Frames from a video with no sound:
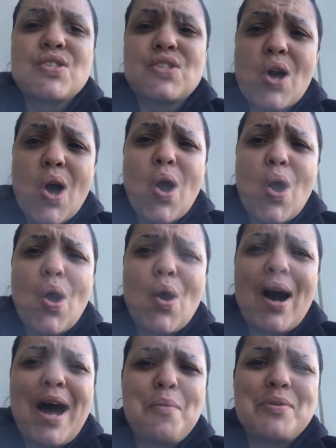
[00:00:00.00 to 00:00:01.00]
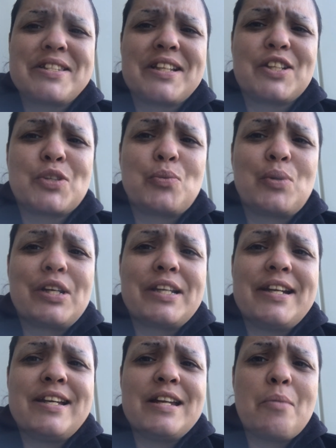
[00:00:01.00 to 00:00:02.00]
So I was a little
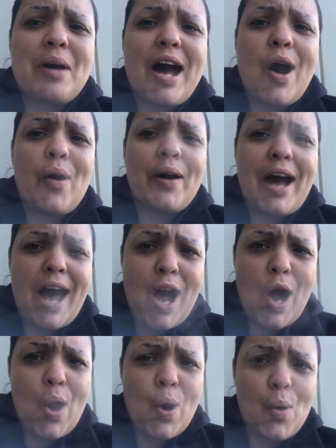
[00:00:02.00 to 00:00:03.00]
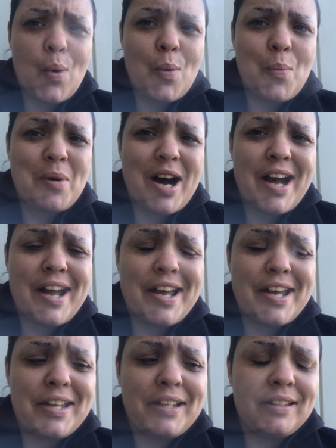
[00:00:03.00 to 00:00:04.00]
worried about how
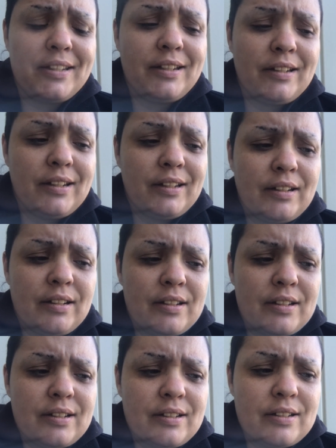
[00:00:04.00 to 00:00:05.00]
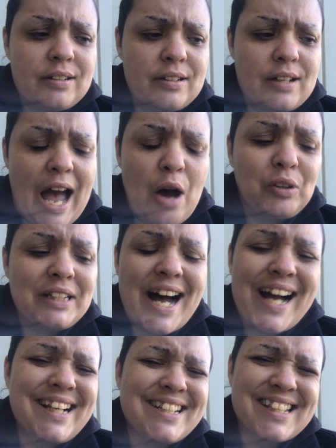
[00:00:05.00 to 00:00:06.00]
my
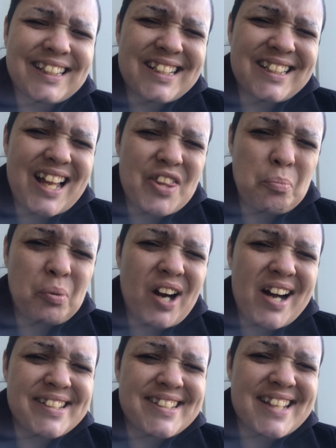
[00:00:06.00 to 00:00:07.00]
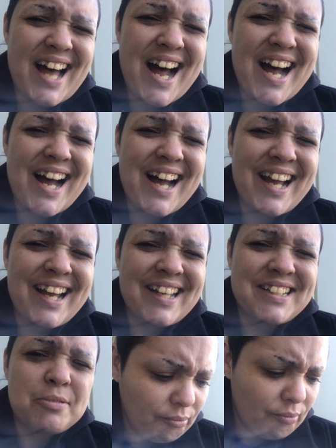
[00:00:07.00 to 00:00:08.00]
outline is a little on the broad
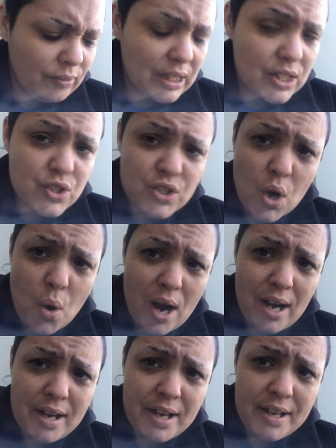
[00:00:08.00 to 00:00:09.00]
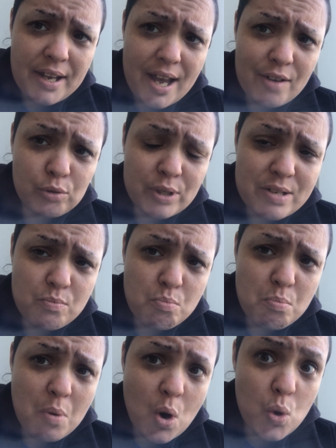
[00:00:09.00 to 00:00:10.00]
side. So I have
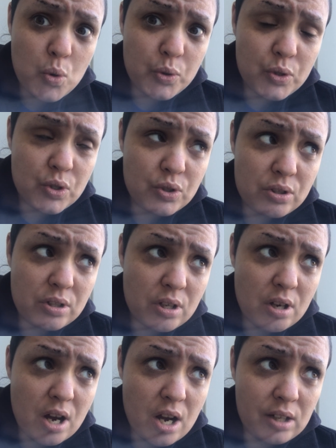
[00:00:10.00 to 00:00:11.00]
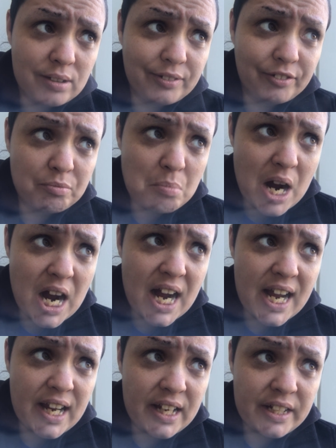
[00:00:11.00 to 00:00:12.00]
written most of
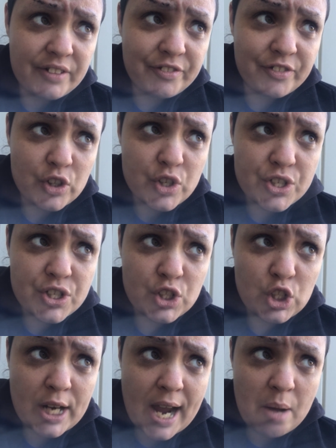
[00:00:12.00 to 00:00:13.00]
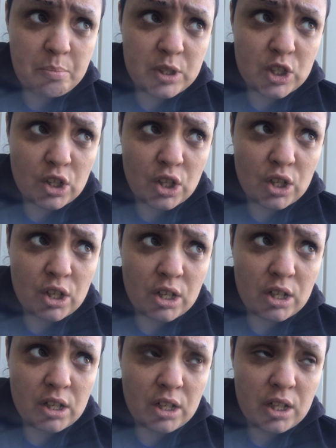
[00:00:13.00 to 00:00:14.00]
my first
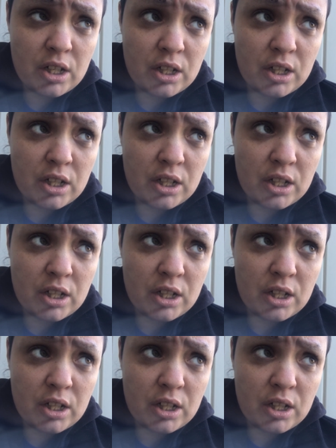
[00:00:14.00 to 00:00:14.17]
chapter